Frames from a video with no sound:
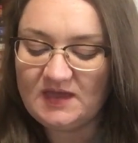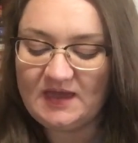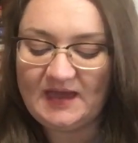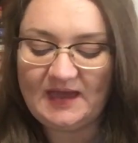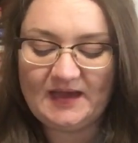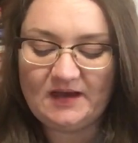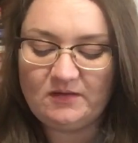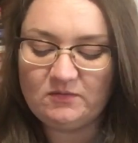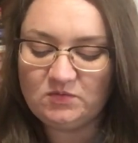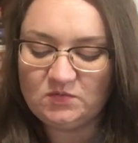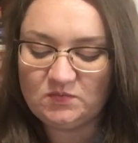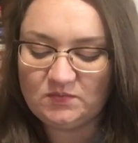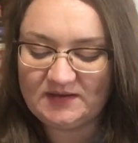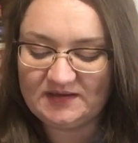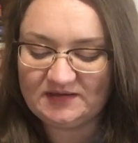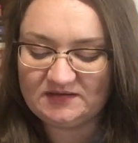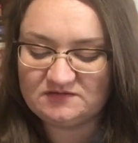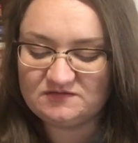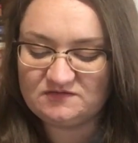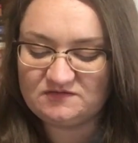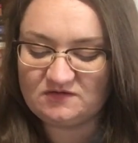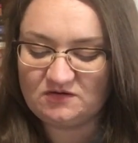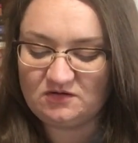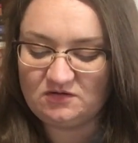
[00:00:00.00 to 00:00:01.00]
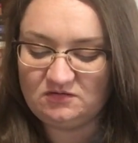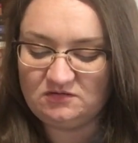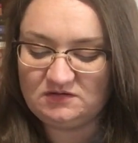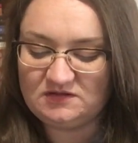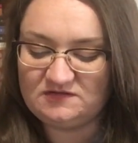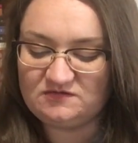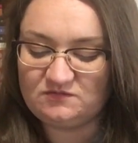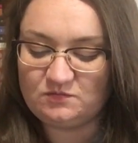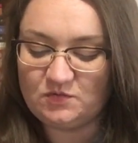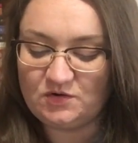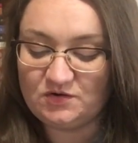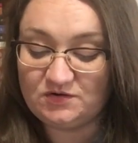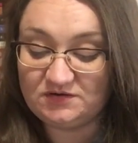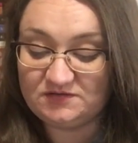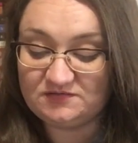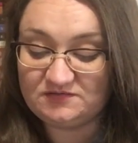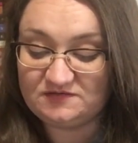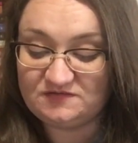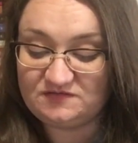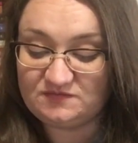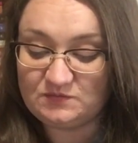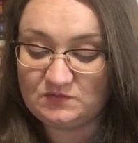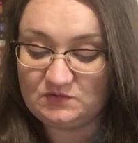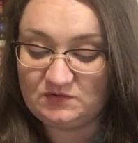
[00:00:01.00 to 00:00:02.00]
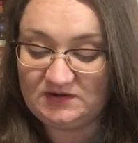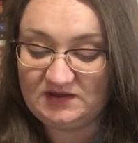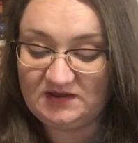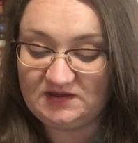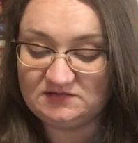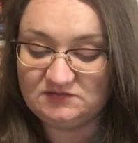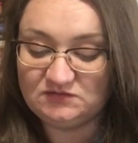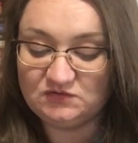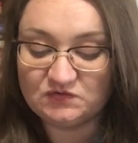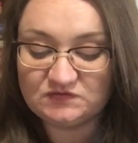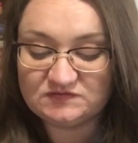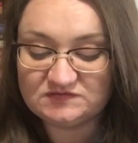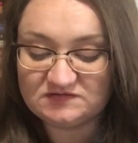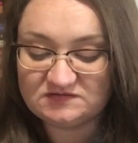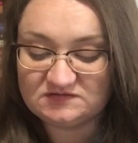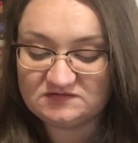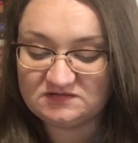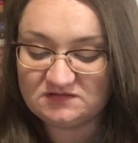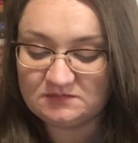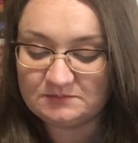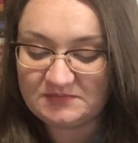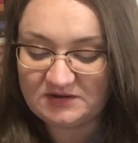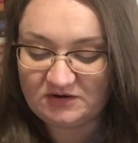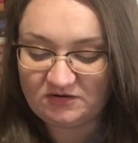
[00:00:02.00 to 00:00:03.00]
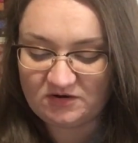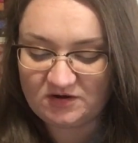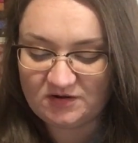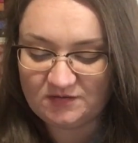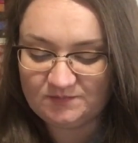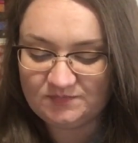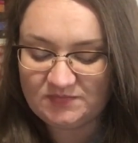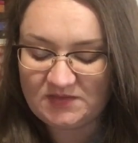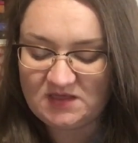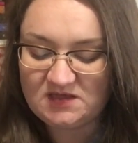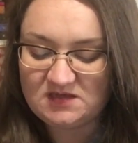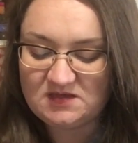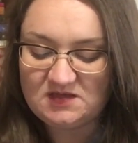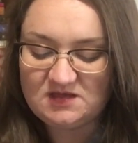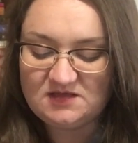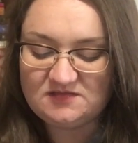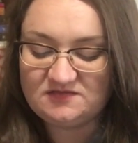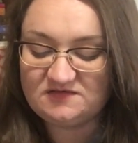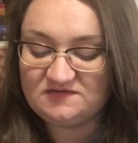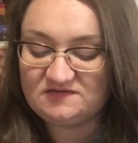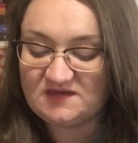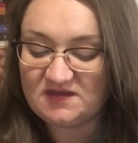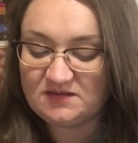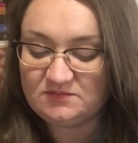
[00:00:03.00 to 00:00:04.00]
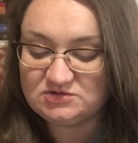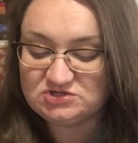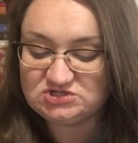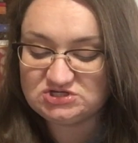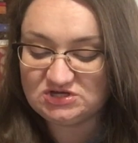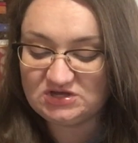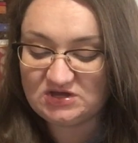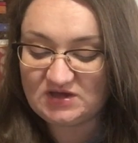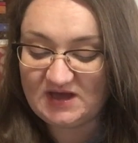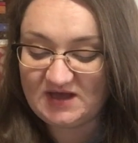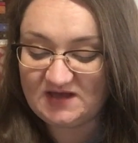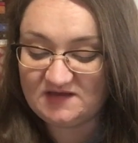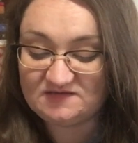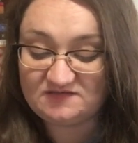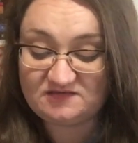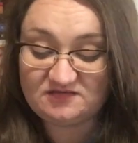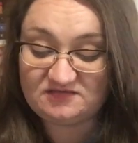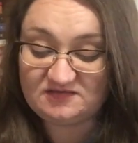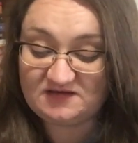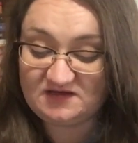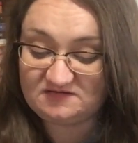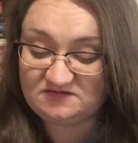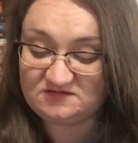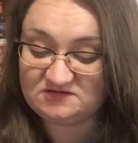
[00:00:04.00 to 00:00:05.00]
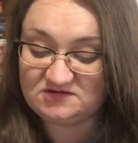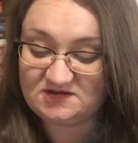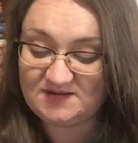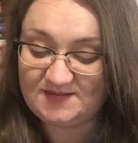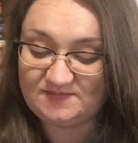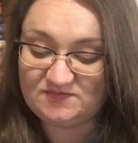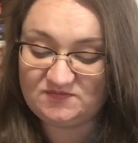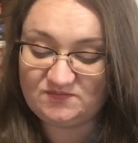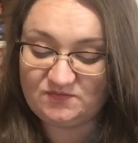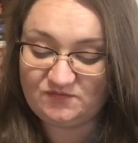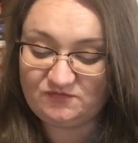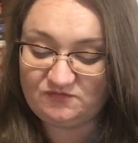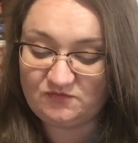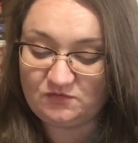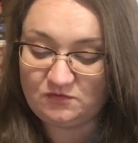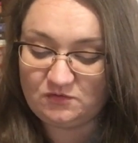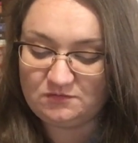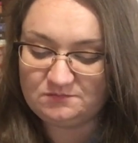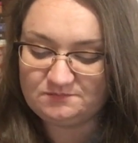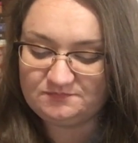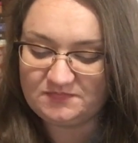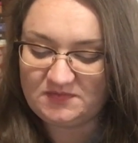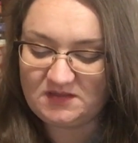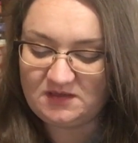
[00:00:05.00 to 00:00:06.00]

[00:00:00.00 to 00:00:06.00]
Our awakened soul has woken this morning and looked into the mirror, the same as she has 1,000 times before.